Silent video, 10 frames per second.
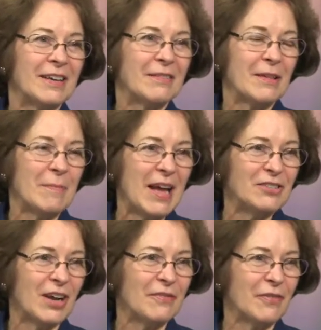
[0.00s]
the
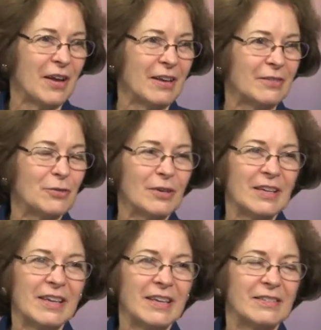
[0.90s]
Magi Fund
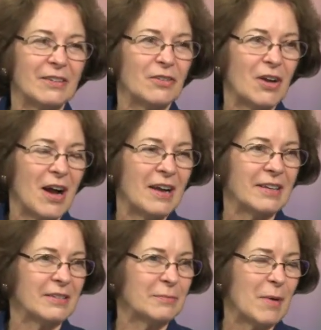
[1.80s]
truly is a
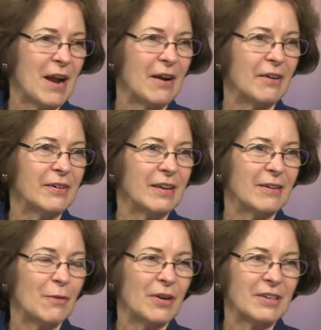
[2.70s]
God-inspired
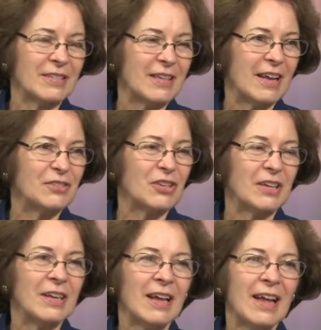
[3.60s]

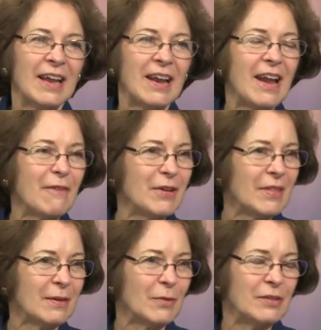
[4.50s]
organization, and
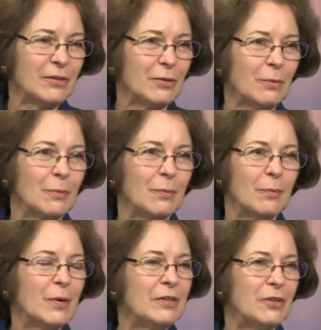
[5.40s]
everything
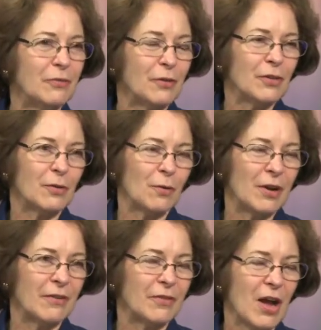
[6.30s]
we do for the
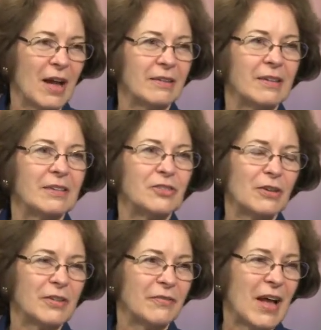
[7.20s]
glory of God.
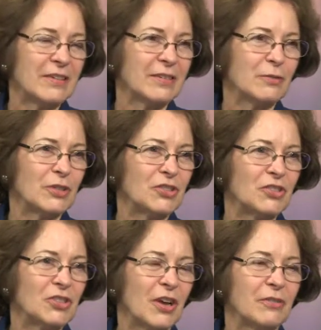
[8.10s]
Joseph House and Christian
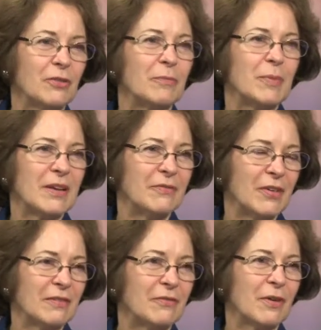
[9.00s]
Shelter
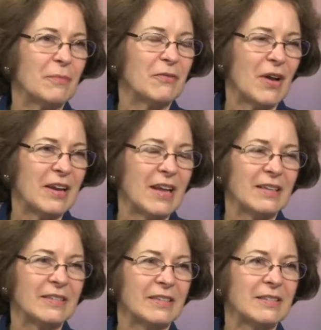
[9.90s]
benefit from the
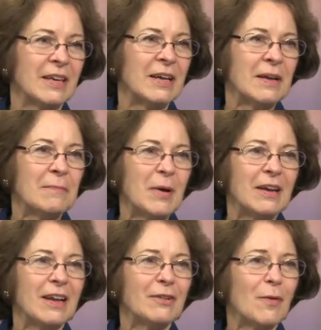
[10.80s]
finances.
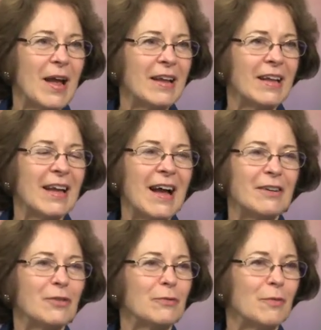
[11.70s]
But Greg, I
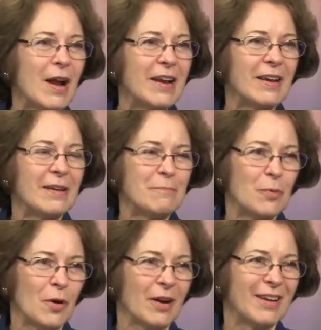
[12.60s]
could write a
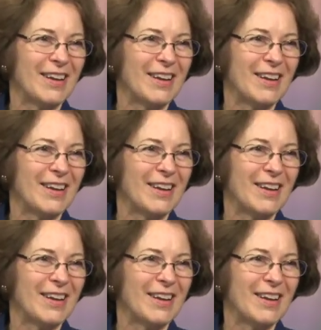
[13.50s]
book